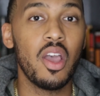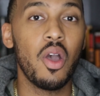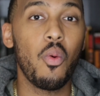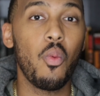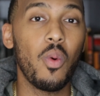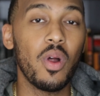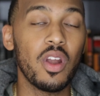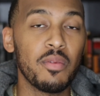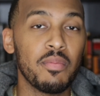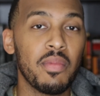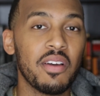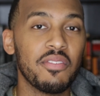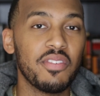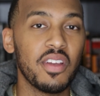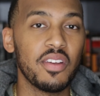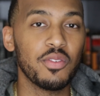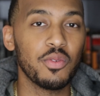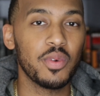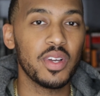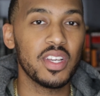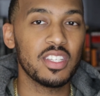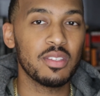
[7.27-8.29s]
One of my favorite
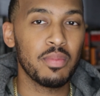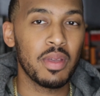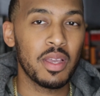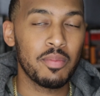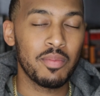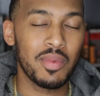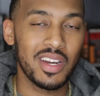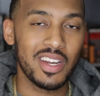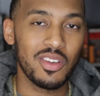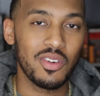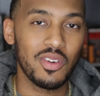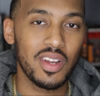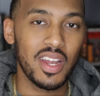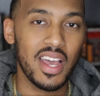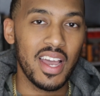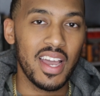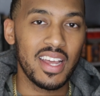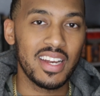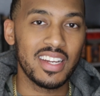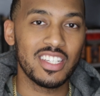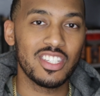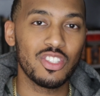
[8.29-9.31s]
ways to make money
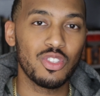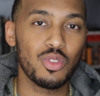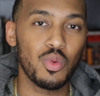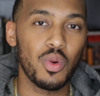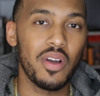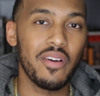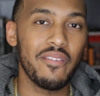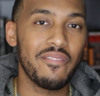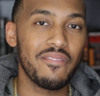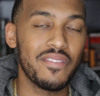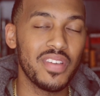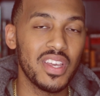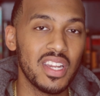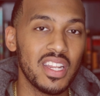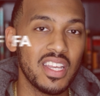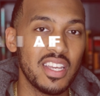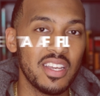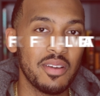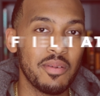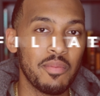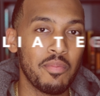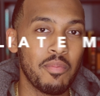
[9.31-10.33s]
online is through
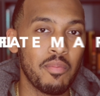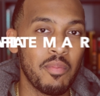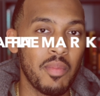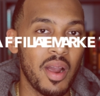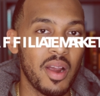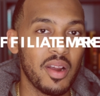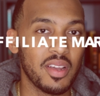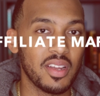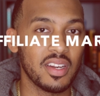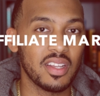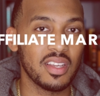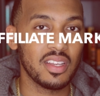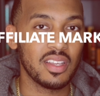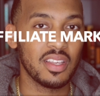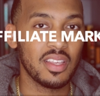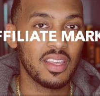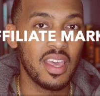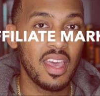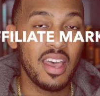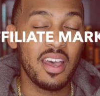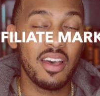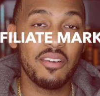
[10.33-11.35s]
affiliate marketing.
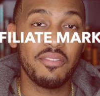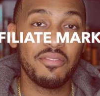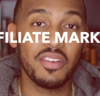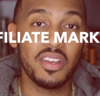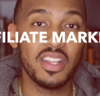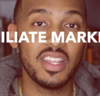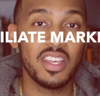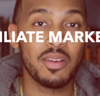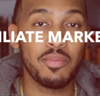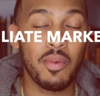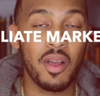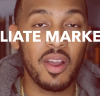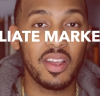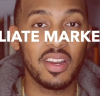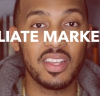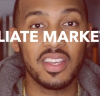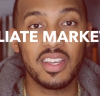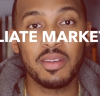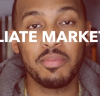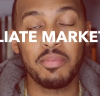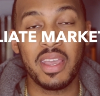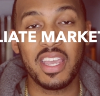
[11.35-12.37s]
Affiliate marketing
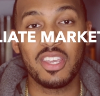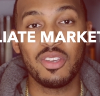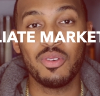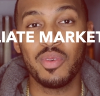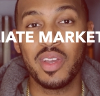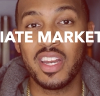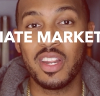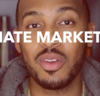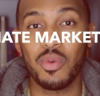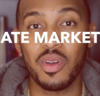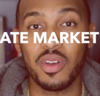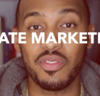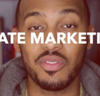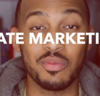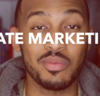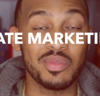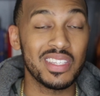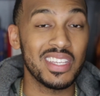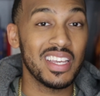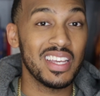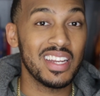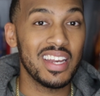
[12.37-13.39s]
can make you anywhere from
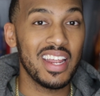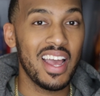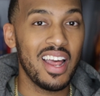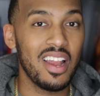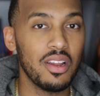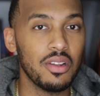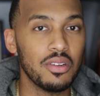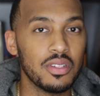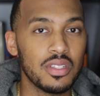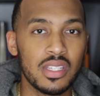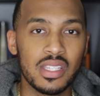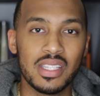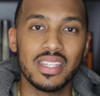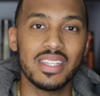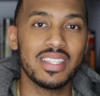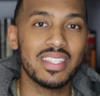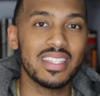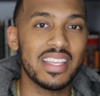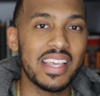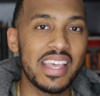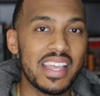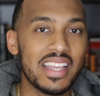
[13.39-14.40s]
$10 to
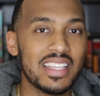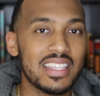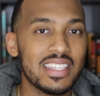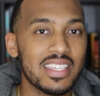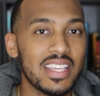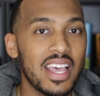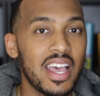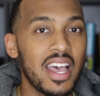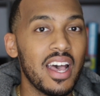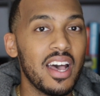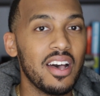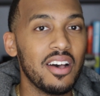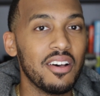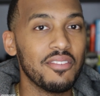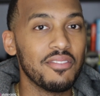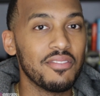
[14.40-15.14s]
tens of